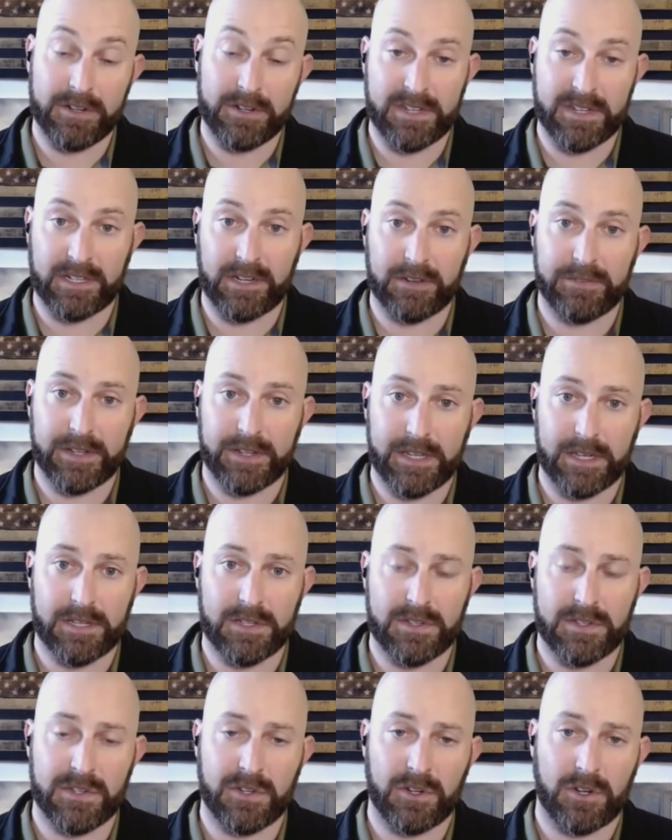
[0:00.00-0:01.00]
significant
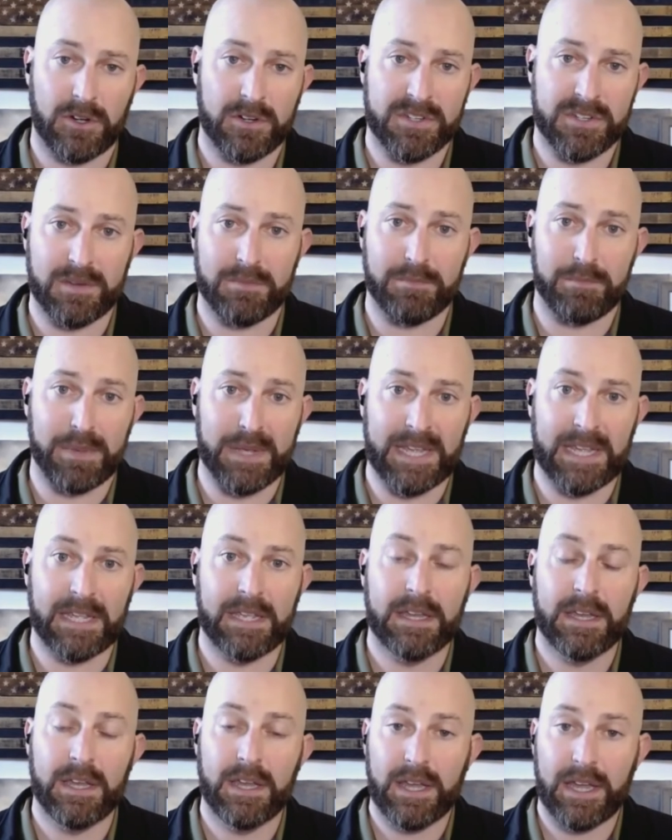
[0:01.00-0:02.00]
concerns, and
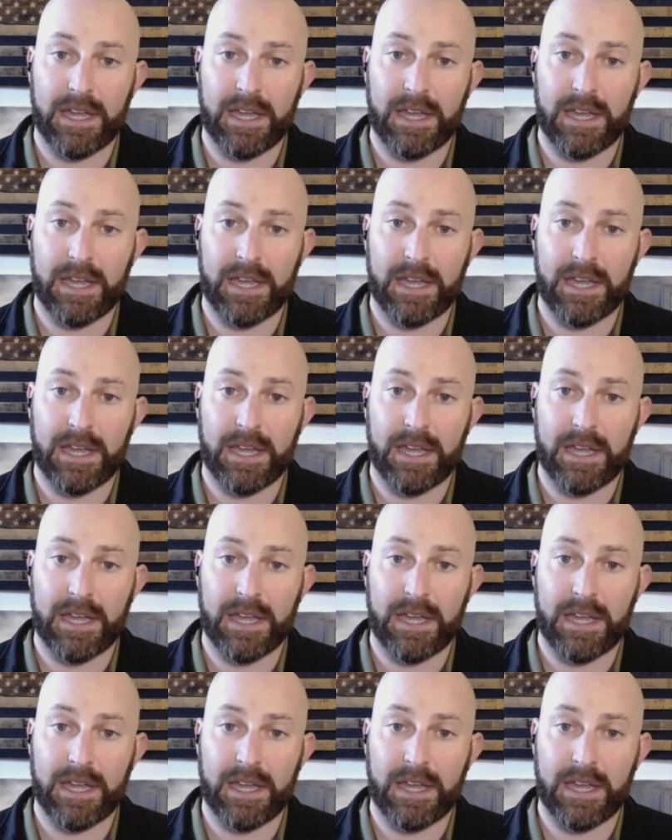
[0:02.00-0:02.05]
B,